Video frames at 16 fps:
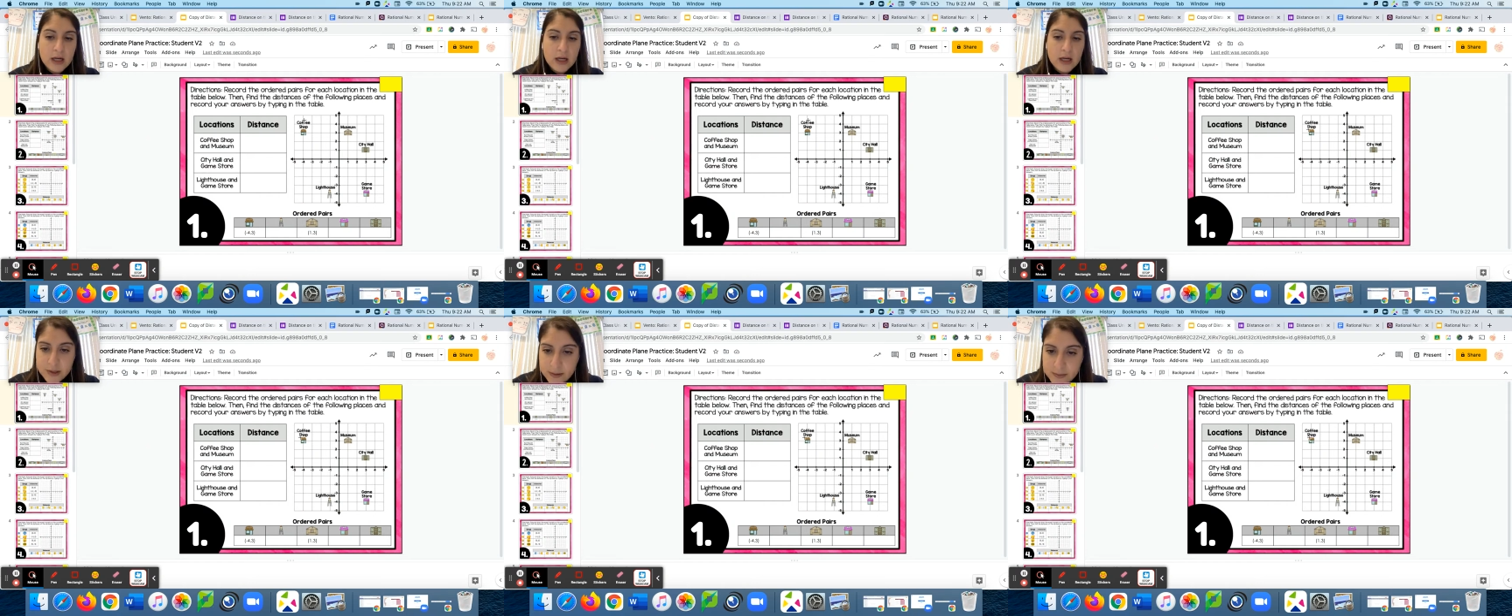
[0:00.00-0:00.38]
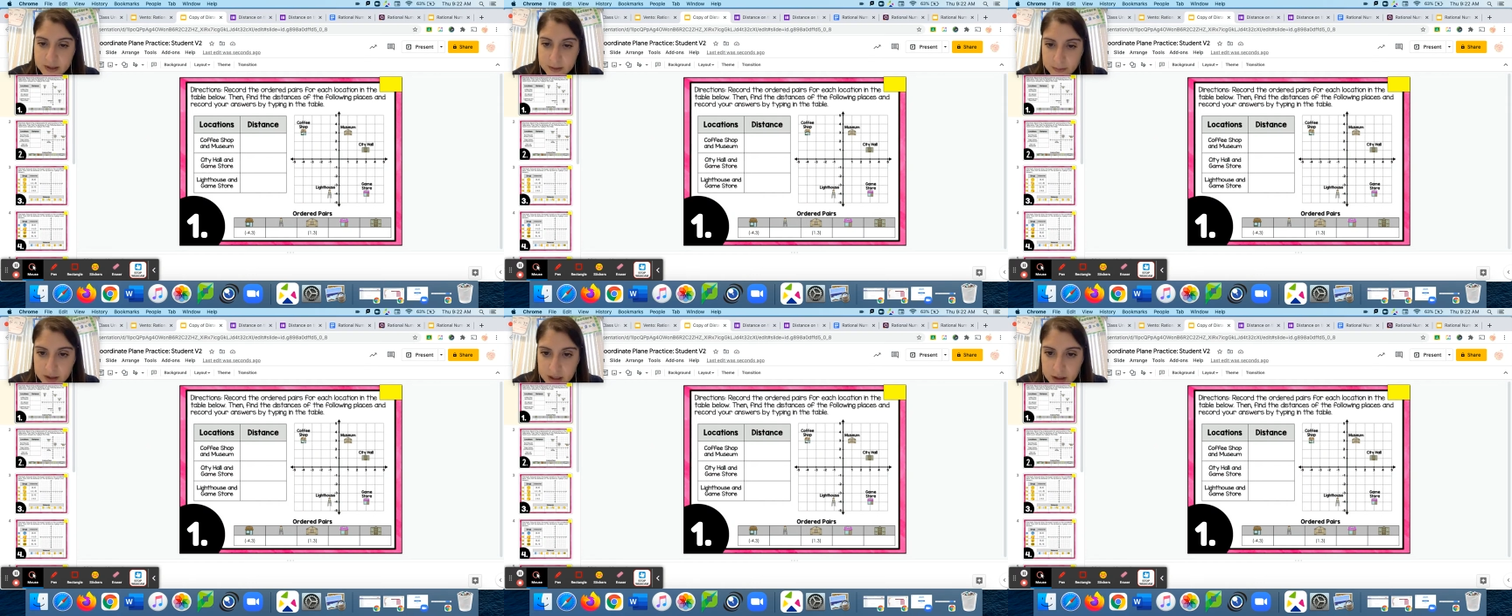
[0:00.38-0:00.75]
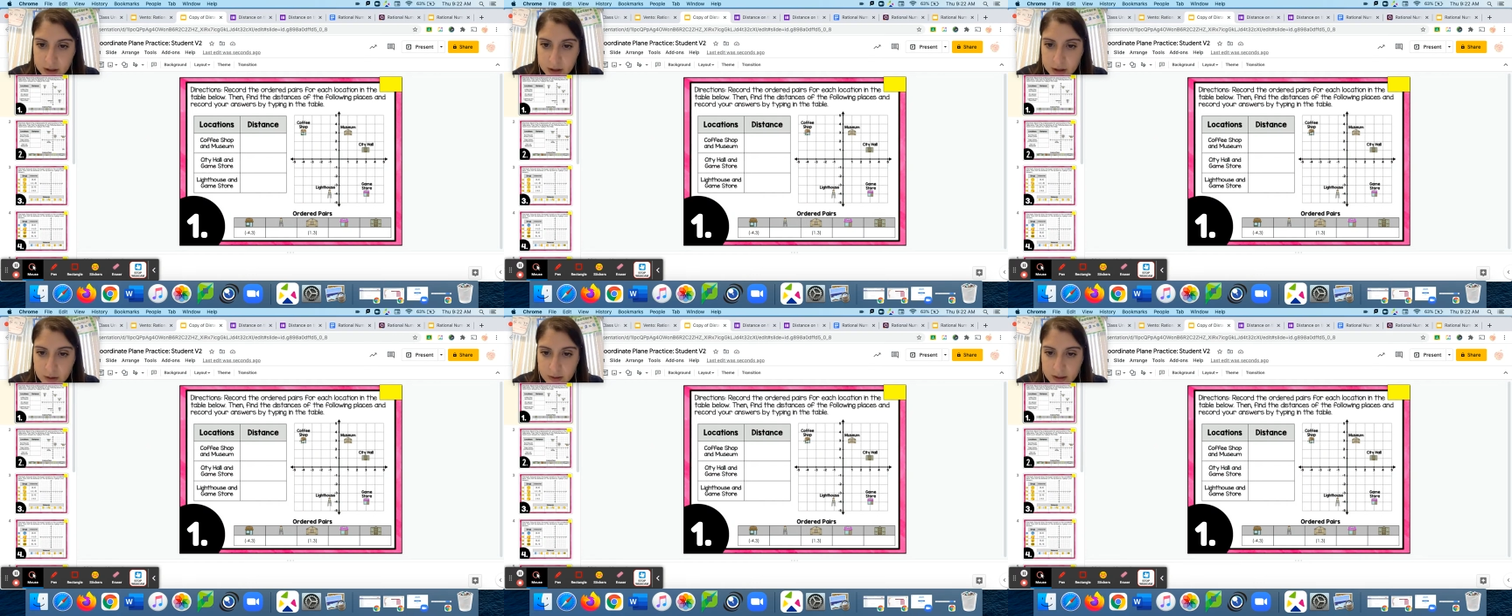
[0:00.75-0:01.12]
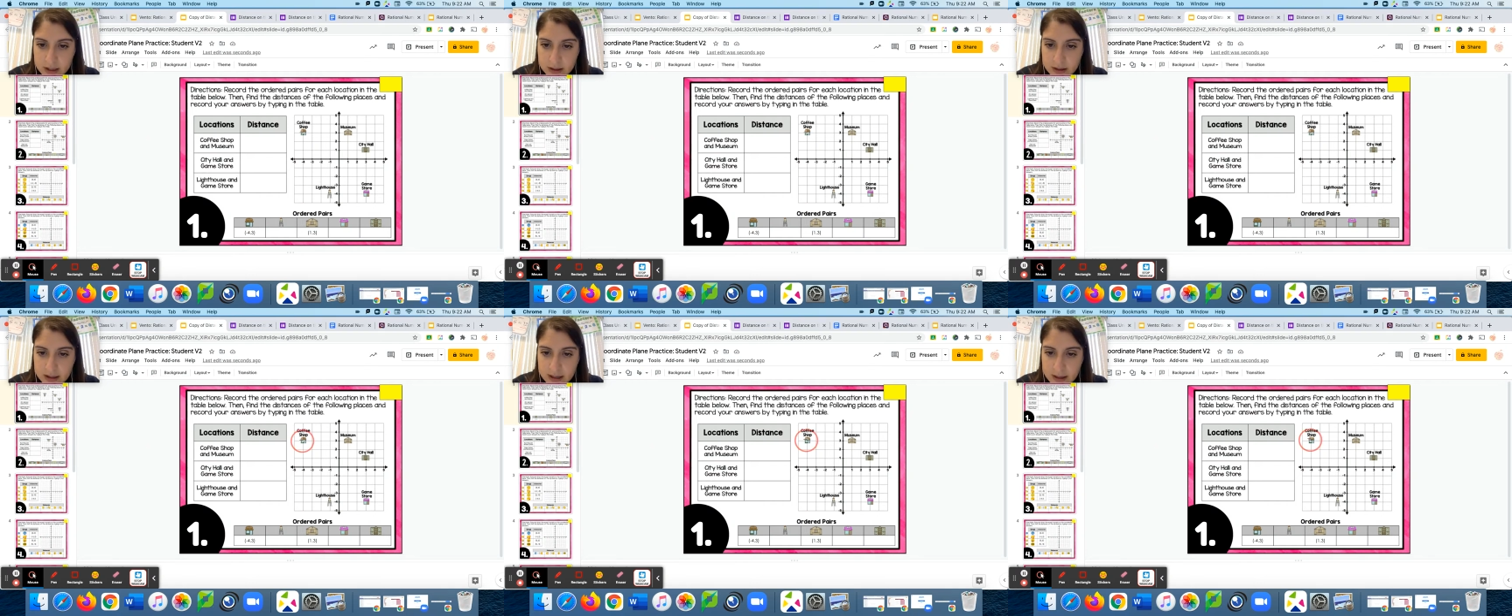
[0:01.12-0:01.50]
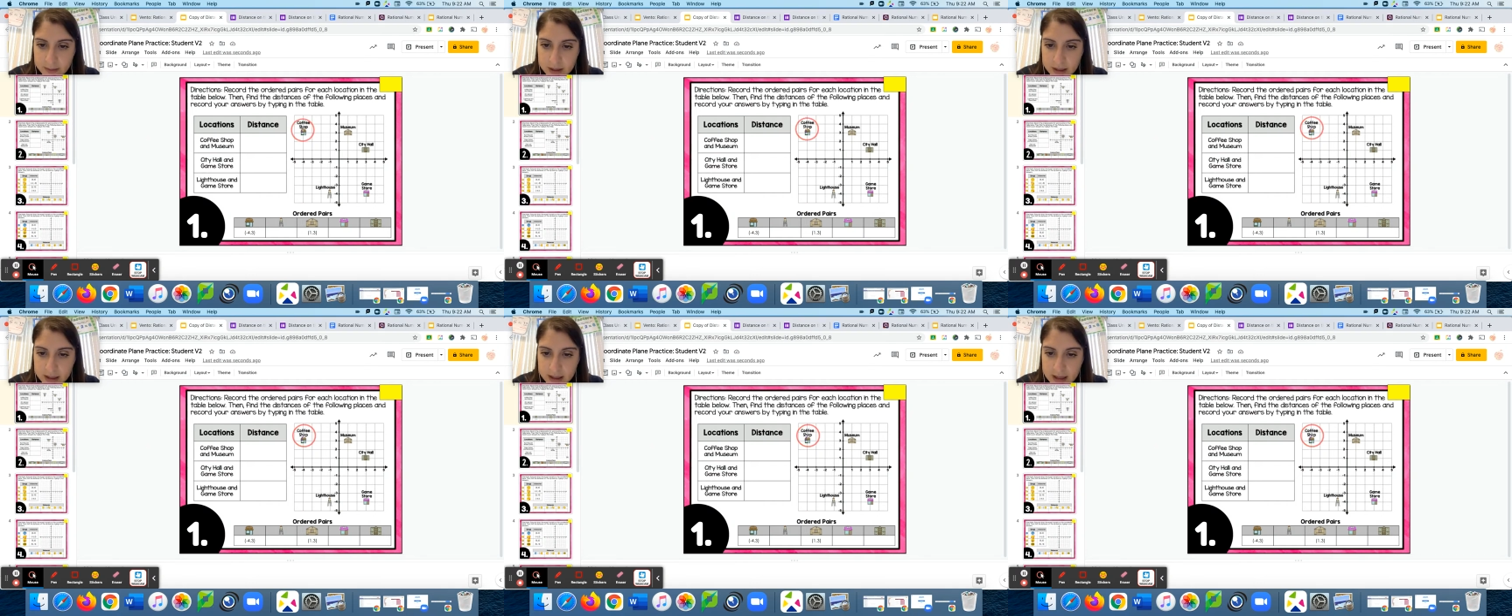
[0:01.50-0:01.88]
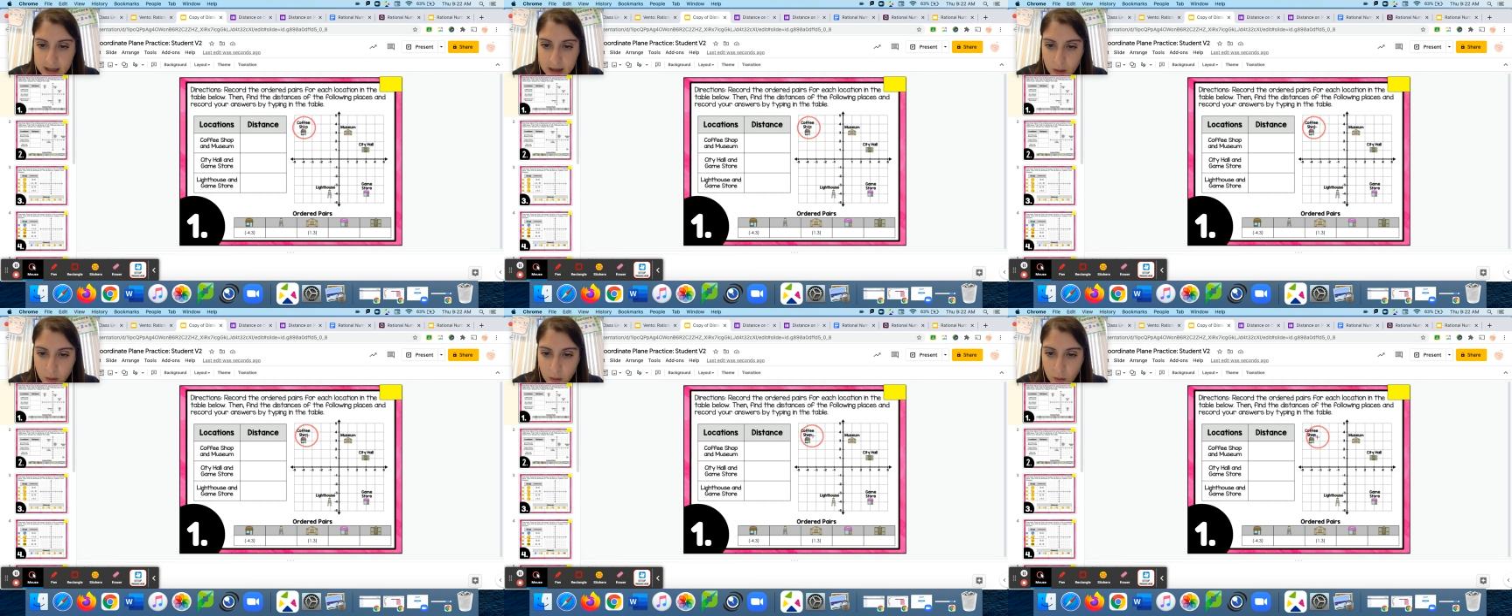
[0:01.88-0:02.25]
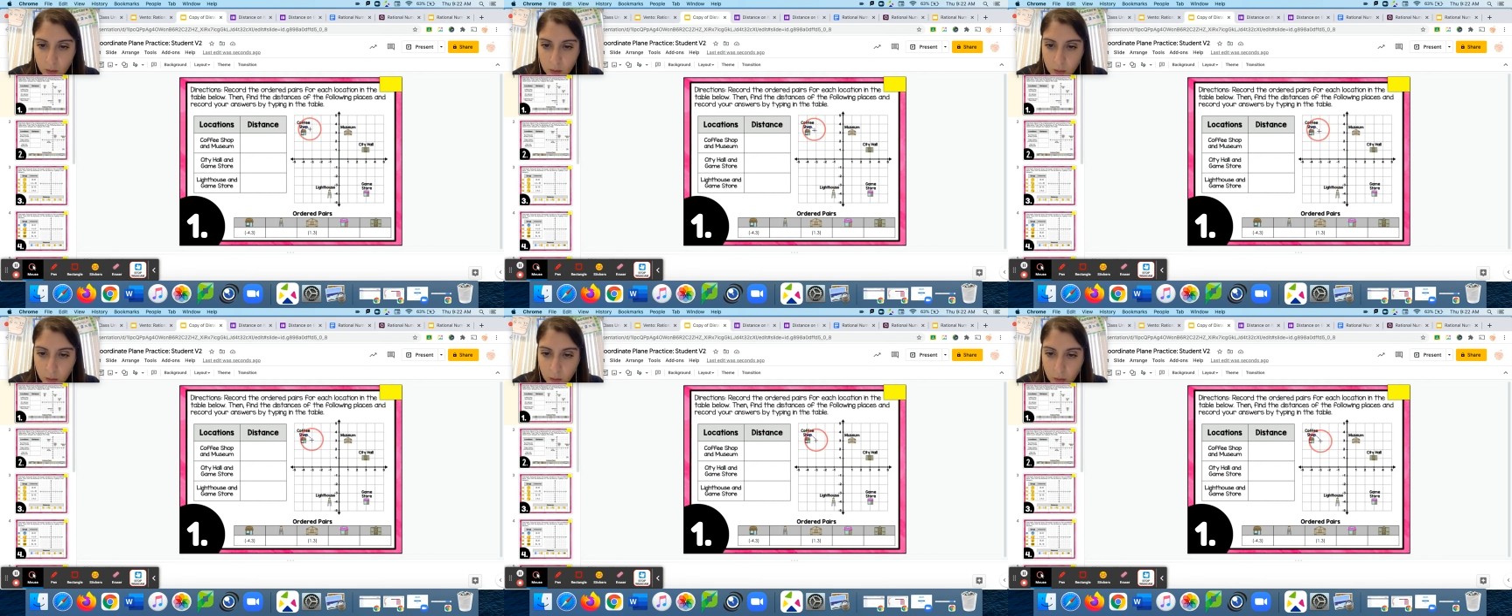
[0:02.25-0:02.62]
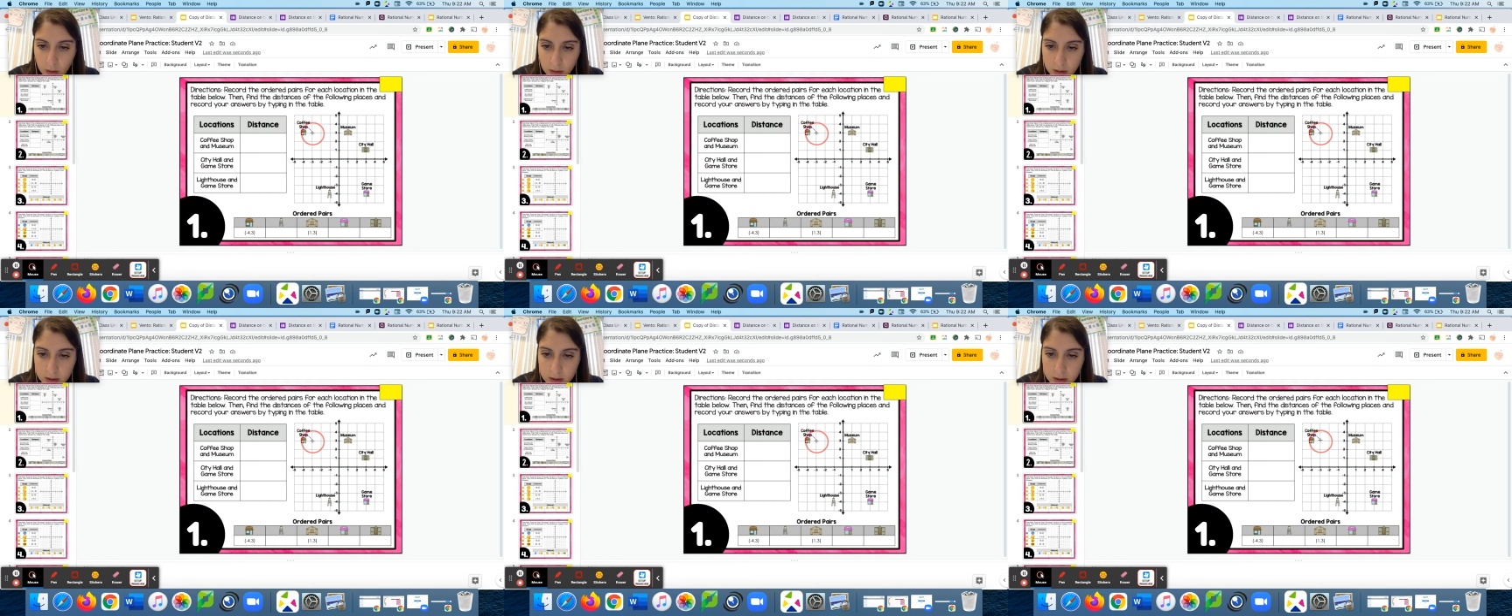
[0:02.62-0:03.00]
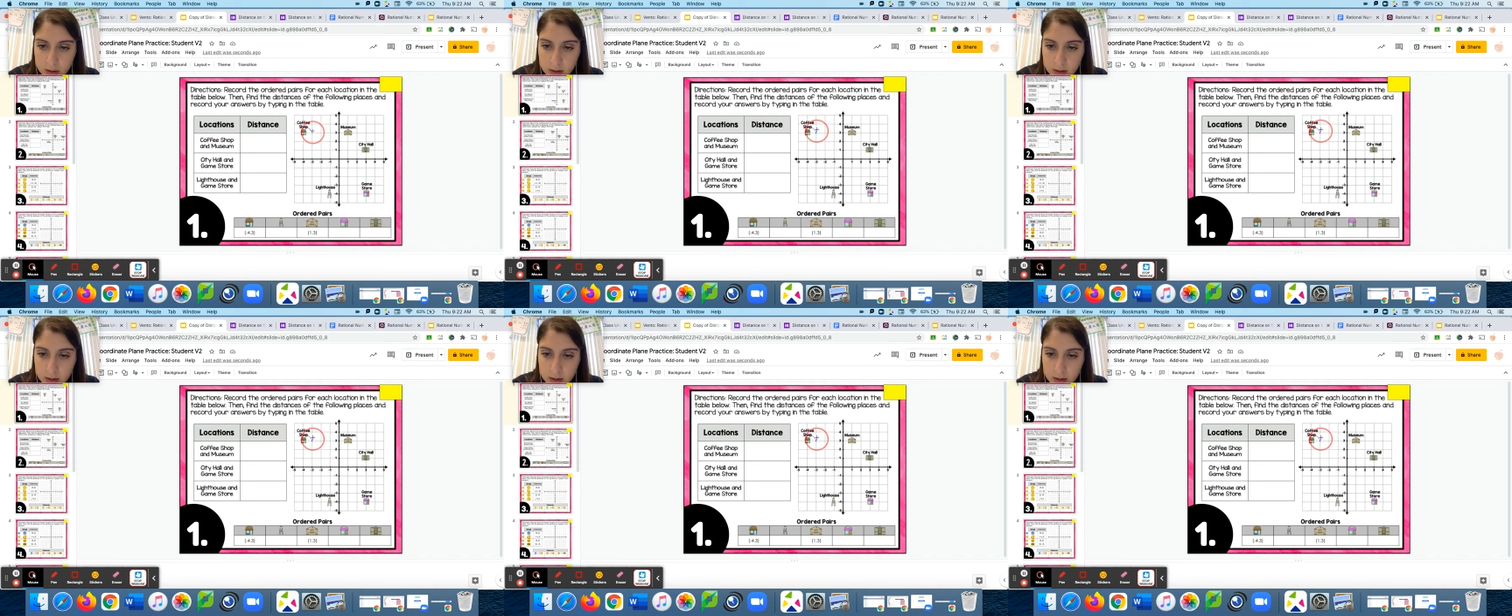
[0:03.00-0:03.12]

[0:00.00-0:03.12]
So I'm simply going to go here and I'm going to count 1,